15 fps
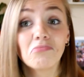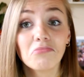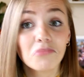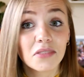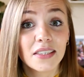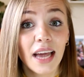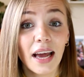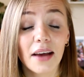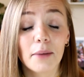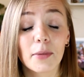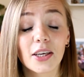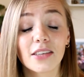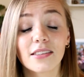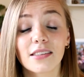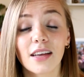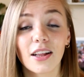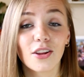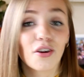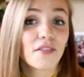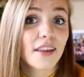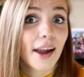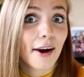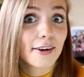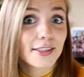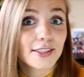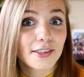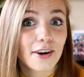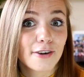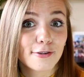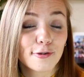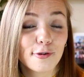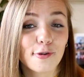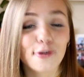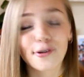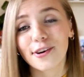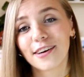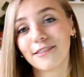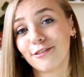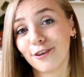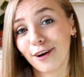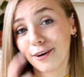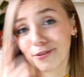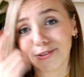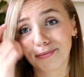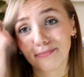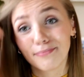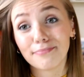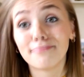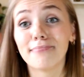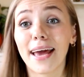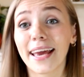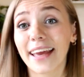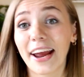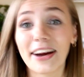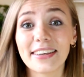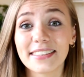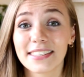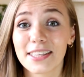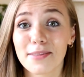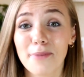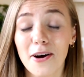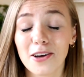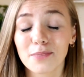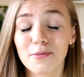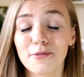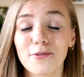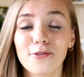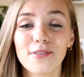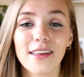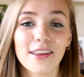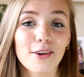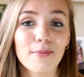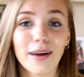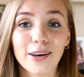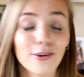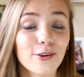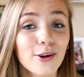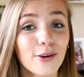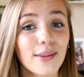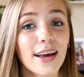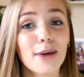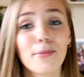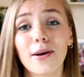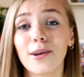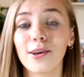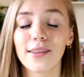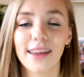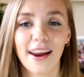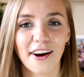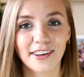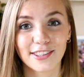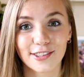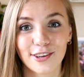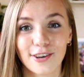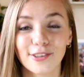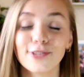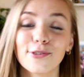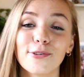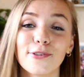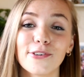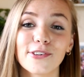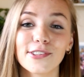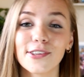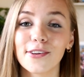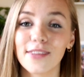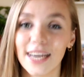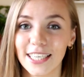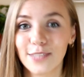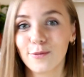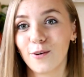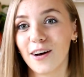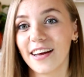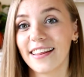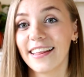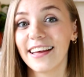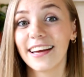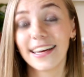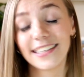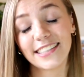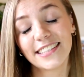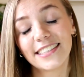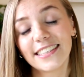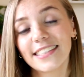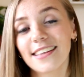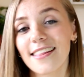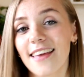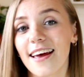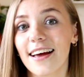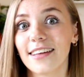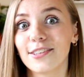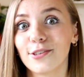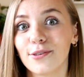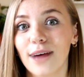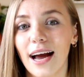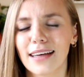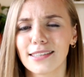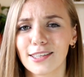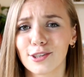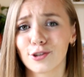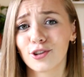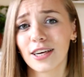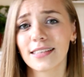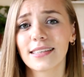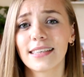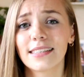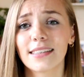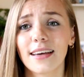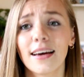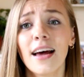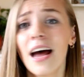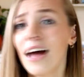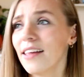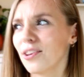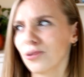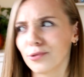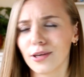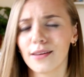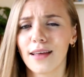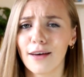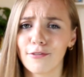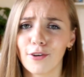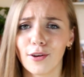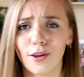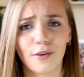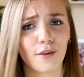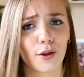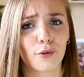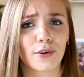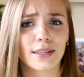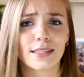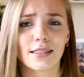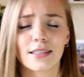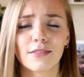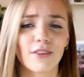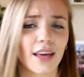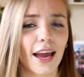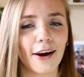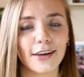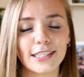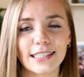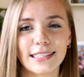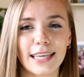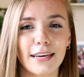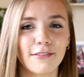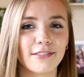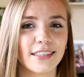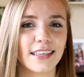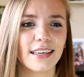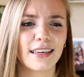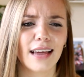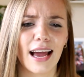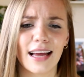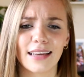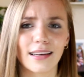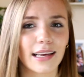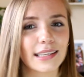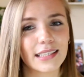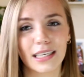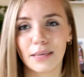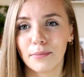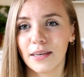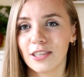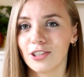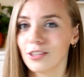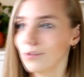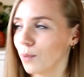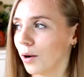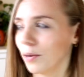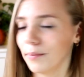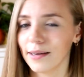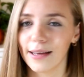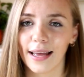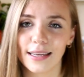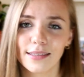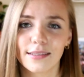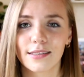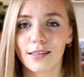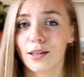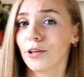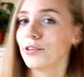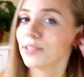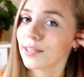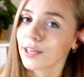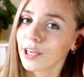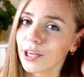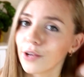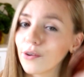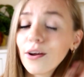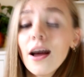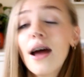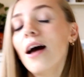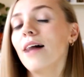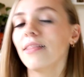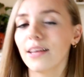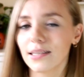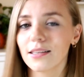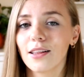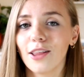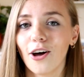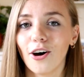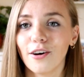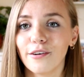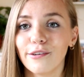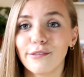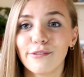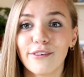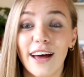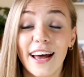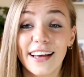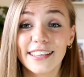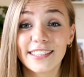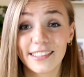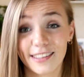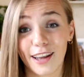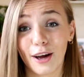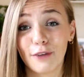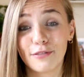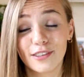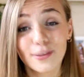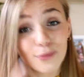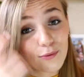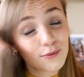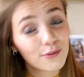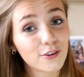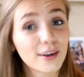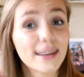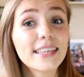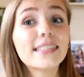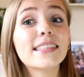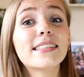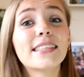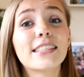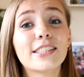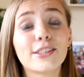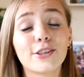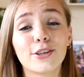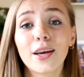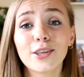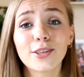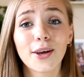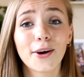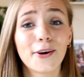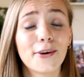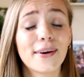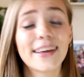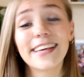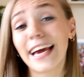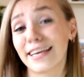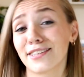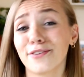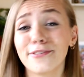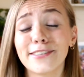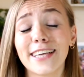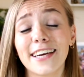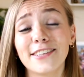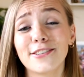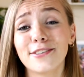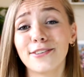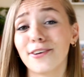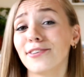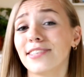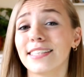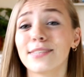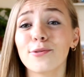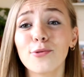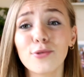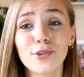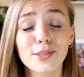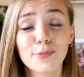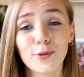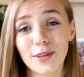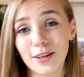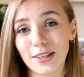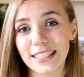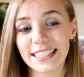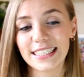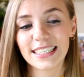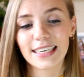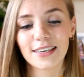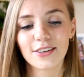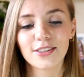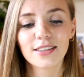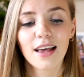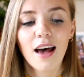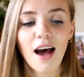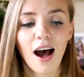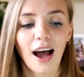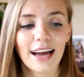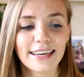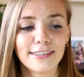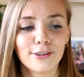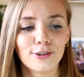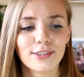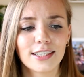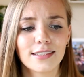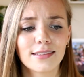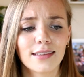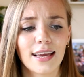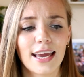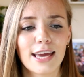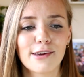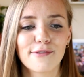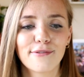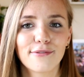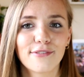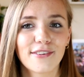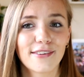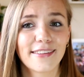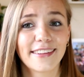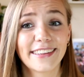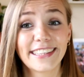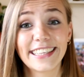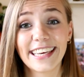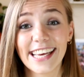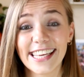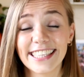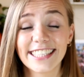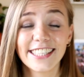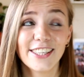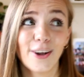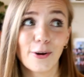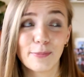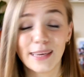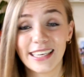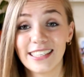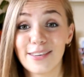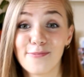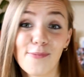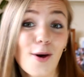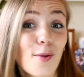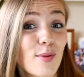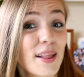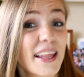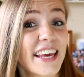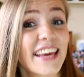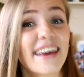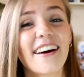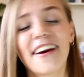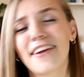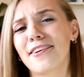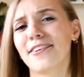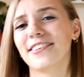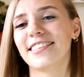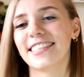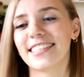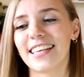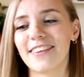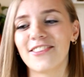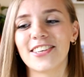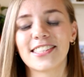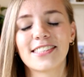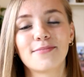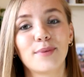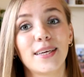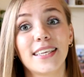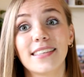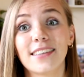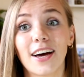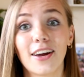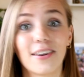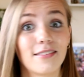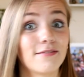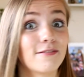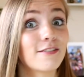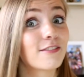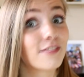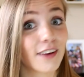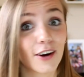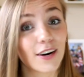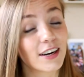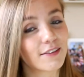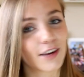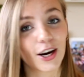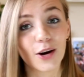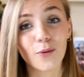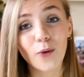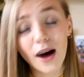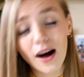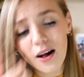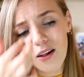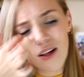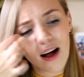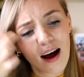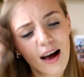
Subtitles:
yeah, because a lot of the characters can't talk. If you haven't met characters in the parks before then you might not know that, but a lot of the characters can't talk, so that's why the ACCs are there to act as a translator. They're also there for a lot of other reasons, for character safety and like taking pictures, welcoming guests, closing the queue. There's a lot of stuff for an ACC to do. So yes, obviously I do notice all the small little details. I notice if it's not being done properly, I notice if it's being done very, very well.